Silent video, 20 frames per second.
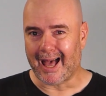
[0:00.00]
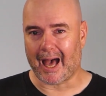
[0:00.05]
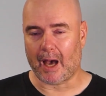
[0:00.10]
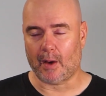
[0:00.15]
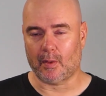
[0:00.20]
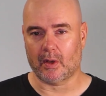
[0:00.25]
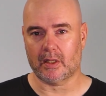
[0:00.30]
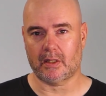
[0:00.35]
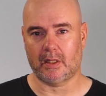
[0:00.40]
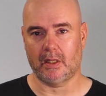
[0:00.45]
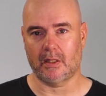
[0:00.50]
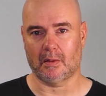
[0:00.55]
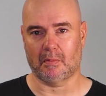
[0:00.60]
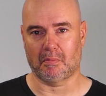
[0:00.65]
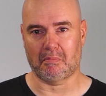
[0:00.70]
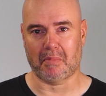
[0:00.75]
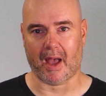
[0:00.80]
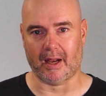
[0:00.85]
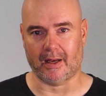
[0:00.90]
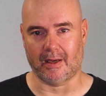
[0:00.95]
I want to see
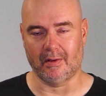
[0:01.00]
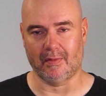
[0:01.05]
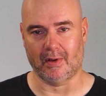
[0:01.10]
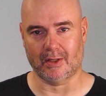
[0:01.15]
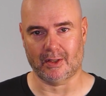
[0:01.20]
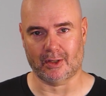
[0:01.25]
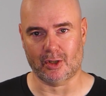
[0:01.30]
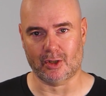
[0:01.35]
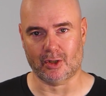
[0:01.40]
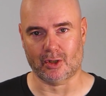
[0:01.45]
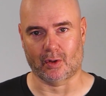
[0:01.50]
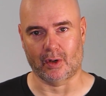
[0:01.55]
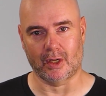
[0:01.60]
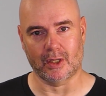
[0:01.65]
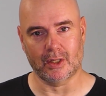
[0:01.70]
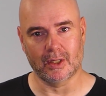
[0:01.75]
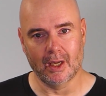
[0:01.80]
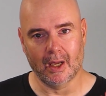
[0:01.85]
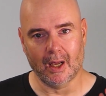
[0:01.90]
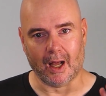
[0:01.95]
some bad investor
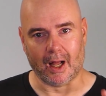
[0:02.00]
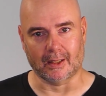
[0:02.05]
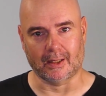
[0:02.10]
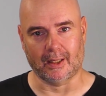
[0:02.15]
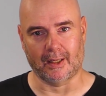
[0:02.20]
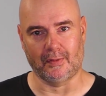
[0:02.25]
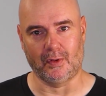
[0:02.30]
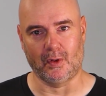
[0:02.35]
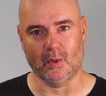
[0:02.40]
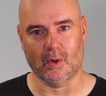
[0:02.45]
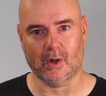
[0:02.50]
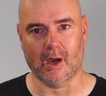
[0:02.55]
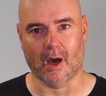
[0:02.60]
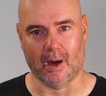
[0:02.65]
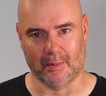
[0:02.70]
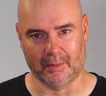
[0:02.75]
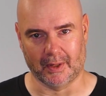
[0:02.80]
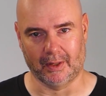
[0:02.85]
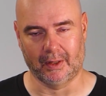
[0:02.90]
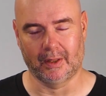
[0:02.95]
stories. I'll give you a
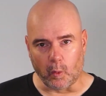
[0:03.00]
comment.